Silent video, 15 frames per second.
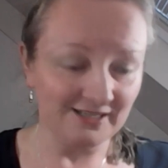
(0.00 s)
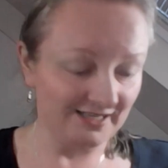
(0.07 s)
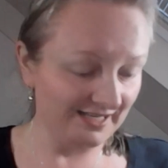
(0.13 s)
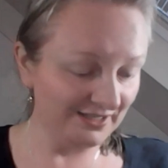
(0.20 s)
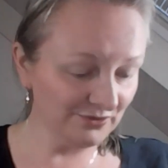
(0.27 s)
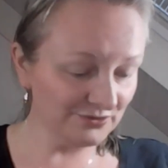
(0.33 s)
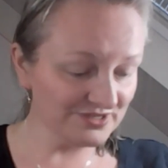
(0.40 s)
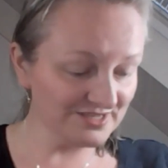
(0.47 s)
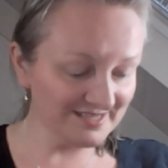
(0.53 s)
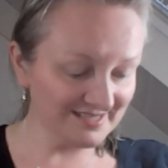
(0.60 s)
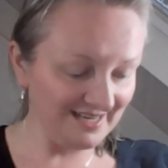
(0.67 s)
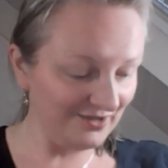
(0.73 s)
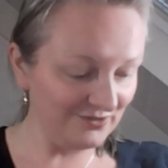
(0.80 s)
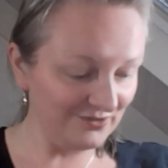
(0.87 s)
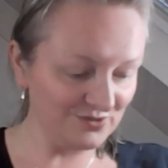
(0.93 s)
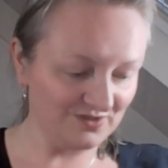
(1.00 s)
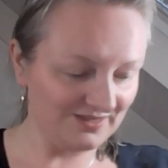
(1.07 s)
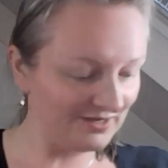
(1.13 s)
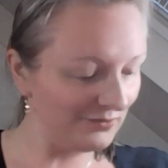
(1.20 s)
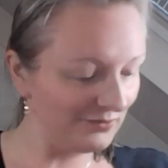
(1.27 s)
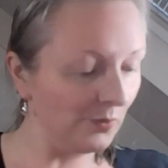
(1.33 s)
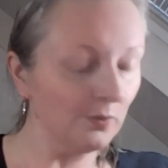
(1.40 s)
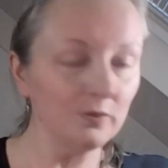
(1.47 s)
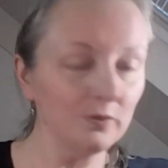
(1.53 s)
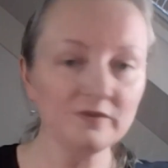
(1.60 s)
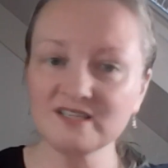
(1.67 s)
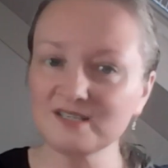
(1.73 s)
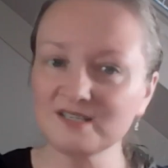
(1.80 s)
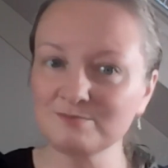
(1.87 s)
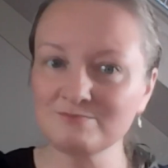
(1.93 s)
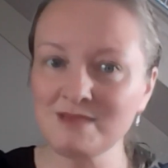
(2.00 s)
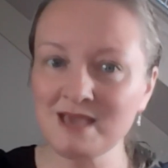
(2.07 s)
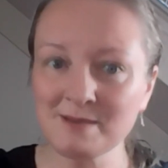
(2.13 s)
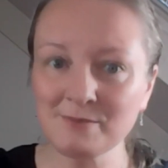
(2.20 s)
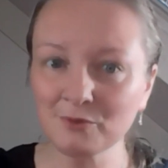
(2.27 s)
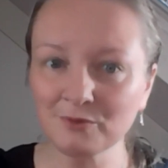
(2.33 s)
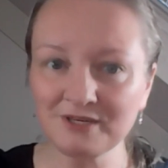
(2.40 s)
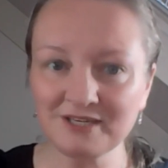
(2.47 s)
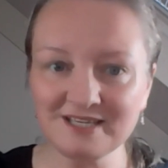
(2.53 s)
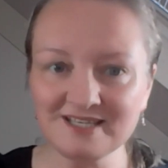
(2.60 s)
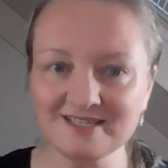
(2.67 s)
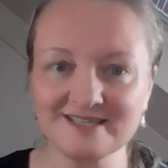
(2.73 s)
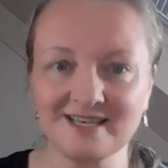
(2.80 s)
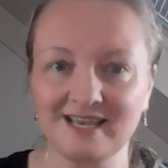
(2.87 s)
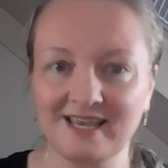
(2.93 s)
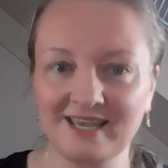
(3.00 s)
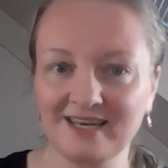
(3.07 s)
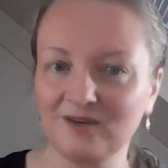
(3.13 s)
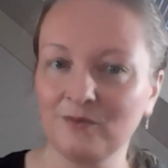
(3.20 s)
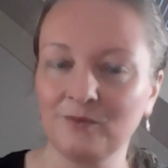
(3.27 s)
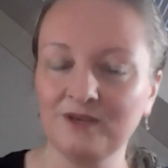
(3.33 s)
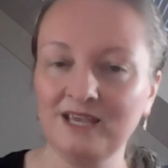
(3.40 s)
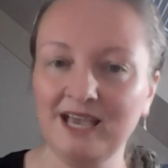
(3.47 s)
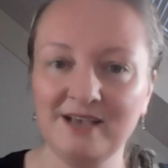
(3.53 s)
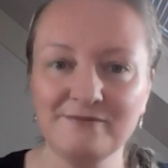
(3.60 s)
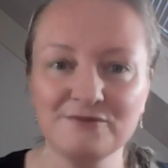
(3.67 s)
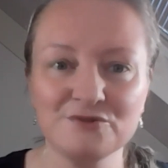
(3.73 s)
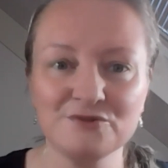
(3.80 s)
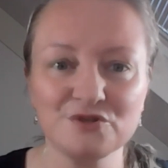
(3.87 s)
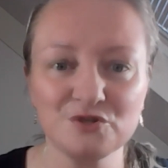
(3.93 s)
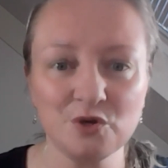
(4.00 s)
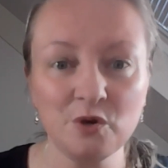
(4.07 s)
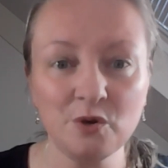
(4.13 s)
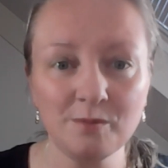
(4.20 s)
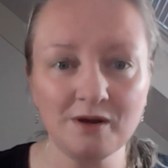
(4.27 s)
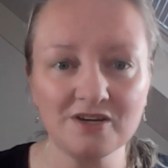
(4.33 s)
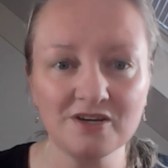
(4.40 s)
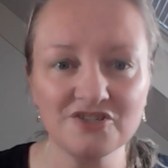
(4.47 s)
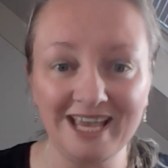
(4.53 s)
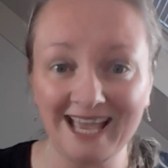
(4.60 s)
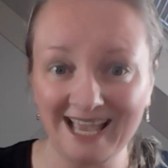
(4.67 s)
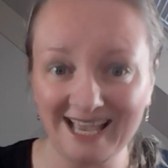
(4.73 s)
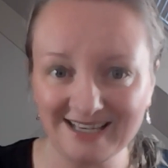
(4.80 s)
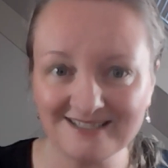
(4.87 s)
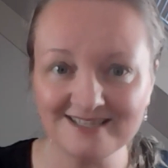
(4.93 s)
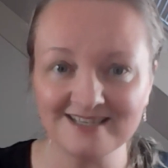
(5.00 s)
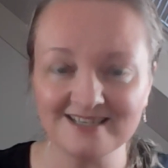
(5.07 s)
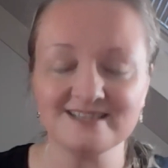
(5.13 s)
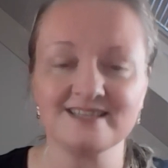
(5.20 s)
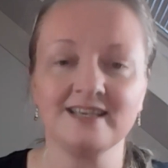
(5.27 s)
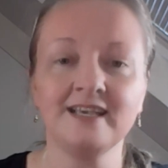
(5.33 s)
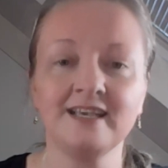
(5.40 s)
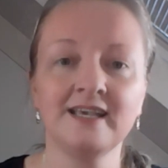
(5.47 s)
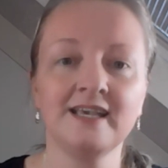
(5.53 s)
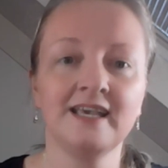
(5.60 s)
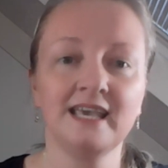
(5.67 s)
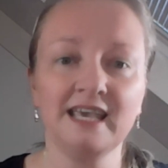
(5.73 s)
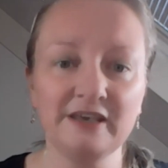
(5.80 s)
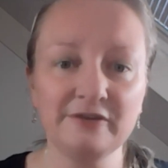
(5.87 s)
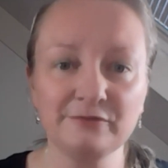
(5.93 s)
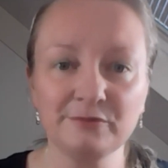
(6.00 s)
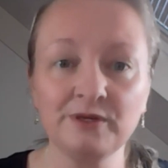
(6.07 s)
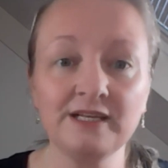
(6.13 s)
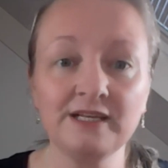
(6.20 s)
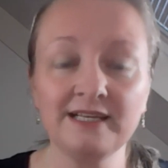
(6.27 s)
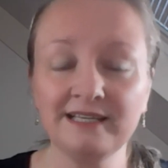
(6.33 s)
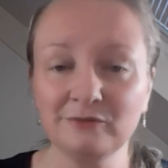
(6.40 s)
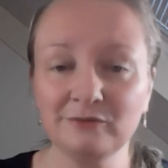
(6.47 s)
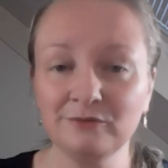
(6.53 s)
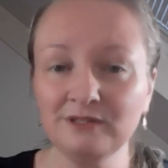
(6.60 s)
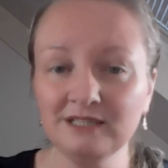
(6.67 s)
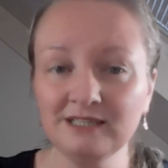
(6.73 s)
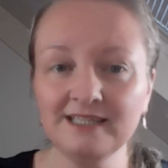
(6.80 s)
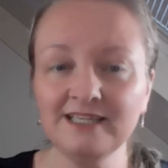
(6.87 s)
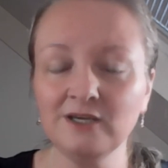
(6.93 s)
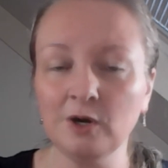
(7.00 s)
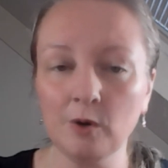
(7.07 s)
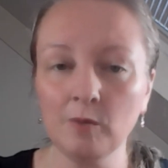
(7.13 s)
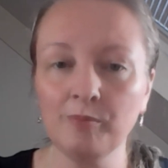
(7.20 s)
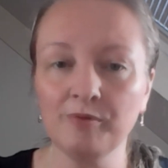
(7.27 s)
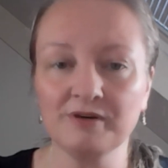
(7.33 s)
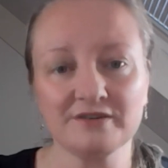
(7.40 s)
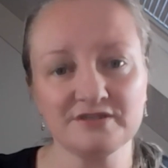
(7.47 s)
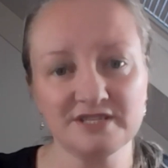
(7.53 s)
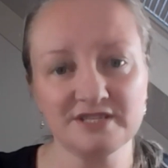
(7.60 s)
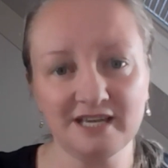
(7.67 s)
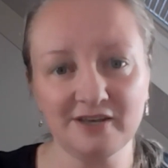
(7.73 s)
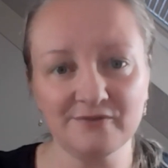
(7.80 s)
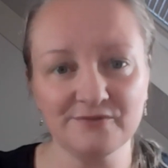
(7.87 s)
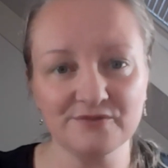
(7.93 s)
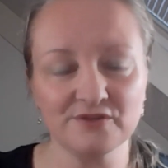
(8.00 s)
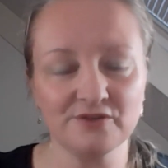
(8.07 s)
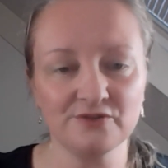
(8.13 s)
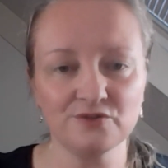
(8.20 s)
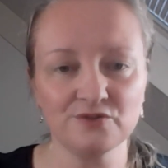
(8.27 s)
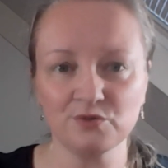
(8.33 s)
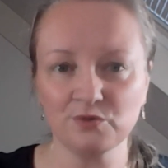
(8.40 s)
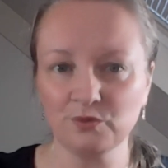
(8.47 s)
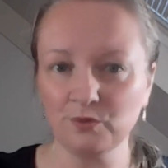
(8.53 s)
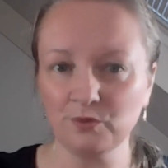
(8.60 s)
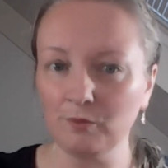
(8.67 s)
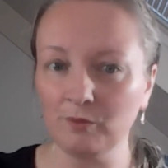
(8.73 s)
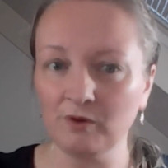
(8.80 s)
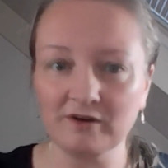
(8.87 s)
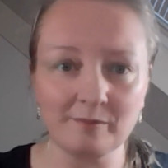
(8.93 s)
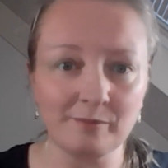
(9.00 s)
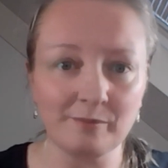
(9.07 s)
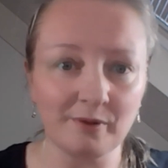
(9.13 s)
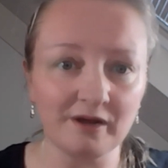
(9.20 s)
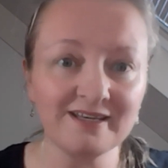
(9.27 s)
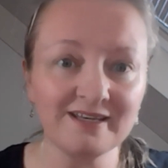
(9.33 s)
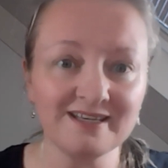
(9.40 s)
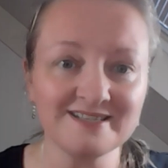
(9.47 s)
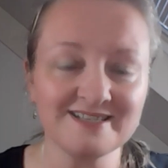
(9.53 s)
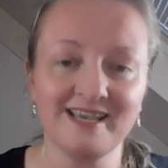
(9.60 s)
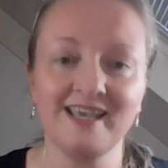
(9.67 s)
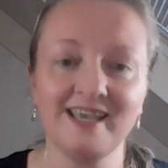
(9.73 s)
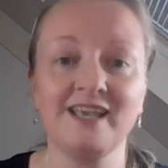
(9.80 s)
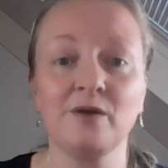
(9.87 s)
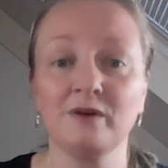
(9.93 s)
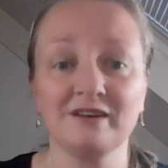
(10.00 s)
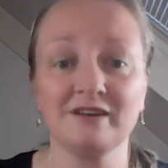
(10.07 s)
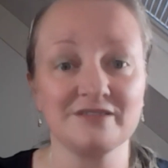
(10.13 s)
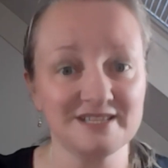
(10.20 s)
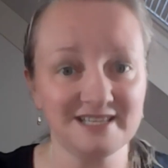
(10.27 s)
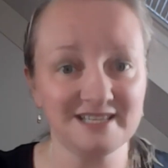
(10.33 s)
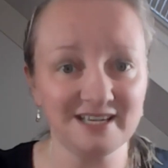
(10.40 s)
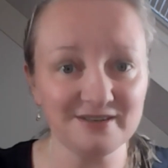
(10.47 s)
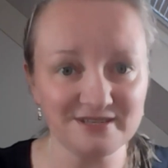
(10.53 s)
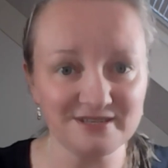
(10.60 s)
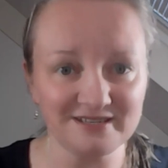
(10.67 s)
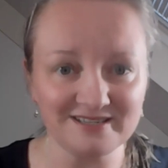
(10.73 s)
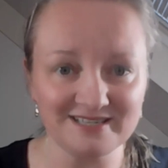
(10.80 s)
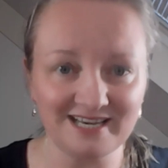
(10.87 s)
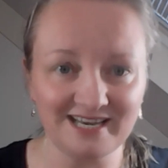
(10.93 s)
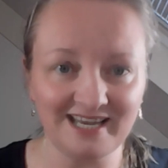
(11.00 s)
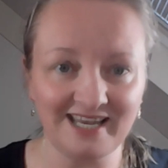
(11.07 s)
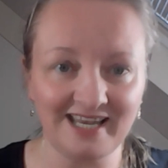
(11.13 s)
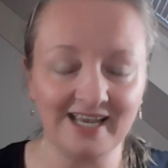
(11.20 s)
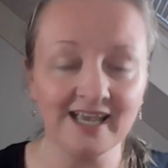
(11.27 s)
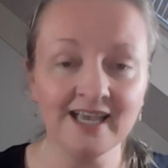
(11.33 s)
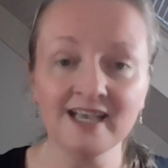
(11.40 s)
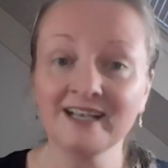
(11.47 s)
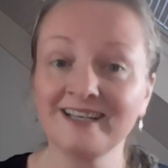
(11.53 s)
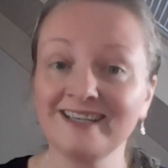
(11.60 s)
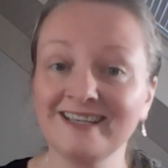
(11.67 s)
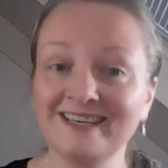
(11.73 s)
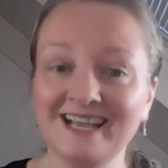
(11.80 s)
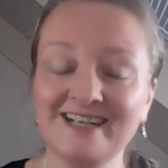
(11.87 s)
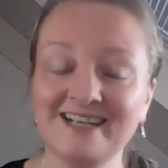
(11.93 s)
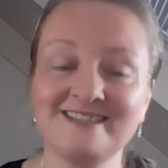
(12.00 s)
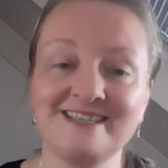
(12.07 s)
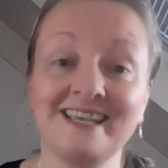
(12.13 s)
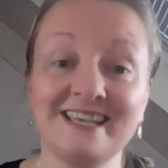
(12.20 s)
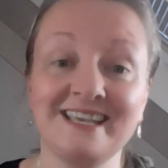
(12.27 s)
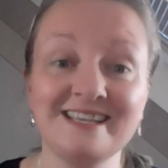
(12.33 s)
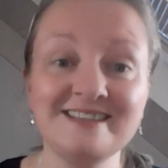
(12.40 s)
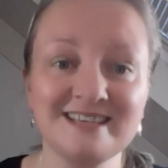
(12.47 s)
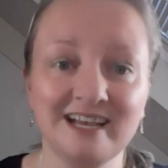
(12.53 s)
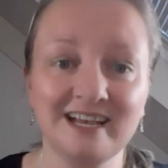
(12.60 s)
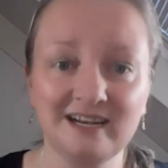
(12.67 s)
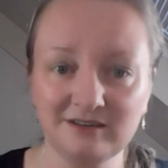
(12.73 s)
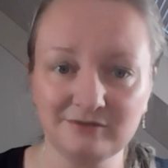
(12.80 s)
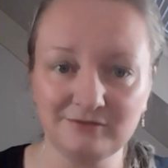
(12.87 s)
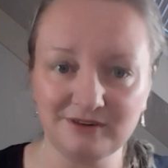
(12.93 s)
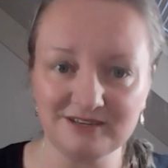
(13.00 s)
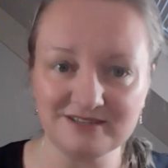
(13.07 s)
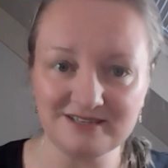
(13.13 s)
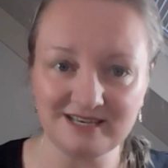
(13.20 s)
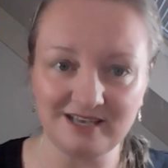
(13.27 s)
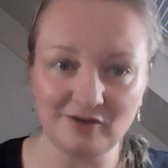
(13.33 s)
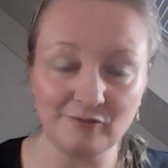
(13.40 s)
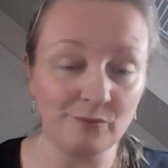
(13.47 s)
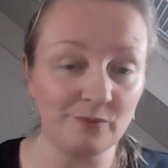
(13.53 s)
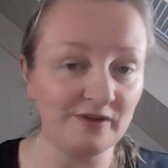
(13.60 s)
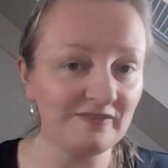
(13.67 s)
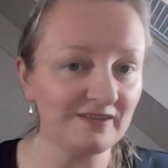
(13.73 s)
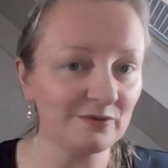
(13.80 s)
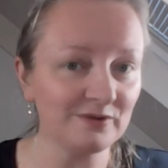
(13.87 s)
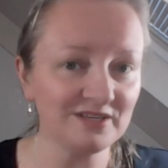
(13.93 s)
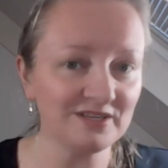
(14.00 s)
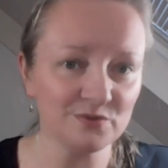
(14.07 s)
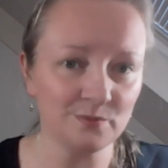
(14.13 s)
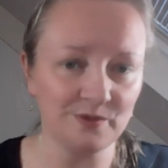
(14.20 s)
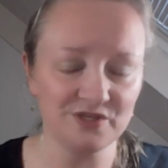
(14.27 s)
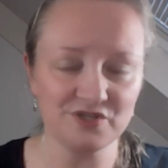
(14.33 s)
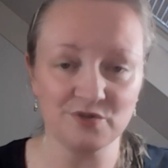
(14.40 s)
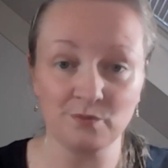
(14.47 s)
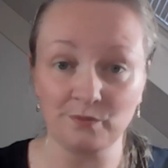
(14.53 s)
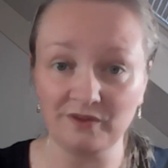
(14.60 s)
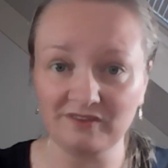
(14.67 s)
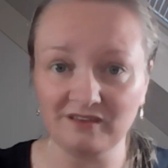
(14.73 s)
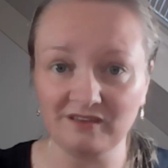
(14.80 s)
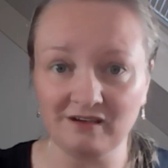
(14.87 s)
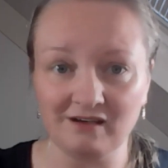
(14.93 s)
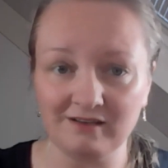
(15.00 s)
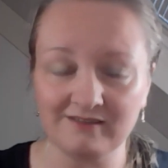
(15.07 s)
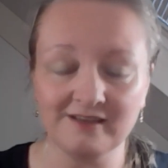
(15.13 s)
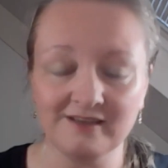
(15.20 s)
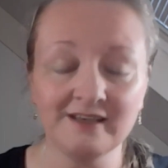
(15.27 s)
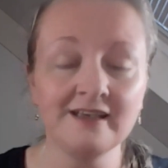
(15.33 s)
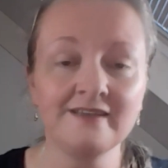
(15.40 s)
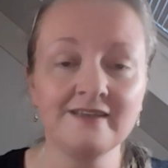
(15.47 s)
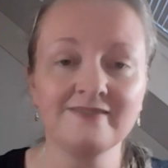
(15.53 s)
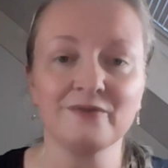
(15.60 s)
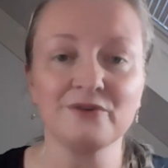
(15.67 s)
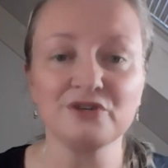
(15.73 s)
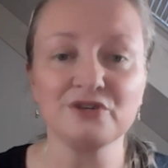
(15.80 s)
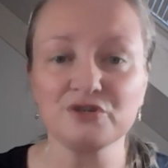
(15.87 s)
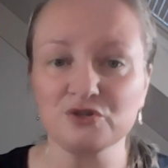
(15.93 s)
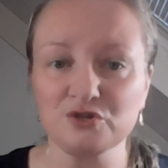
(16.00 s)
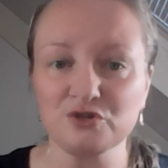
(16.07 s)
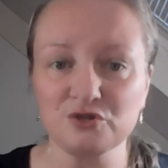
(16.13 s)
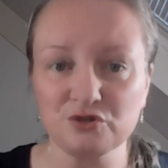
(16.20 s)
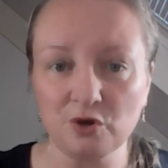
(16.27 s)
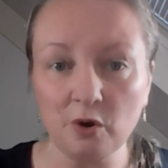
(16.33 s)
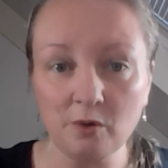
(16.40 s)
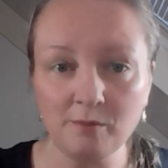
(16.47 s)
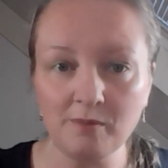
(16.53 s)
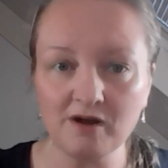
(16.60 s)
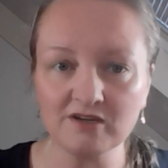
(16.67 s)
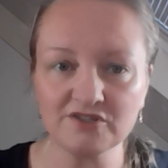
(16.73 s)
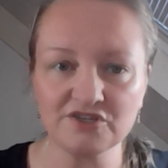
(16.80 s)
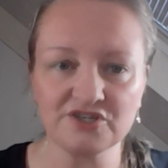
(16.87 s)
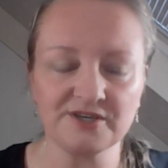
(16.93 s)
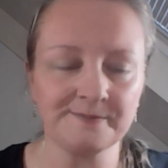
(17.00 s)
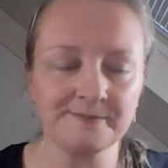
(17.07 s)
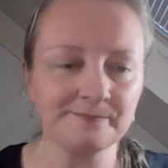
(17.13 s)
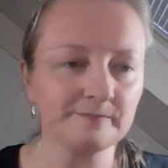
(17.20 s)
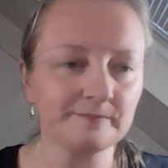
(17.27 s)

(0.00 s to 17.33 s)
In your cells, there are all these memories, and we have so much access if we really open ourselves to what our body is saying, what our cells are saying, connecting inside of ourselves with our intuition, with God. There is so much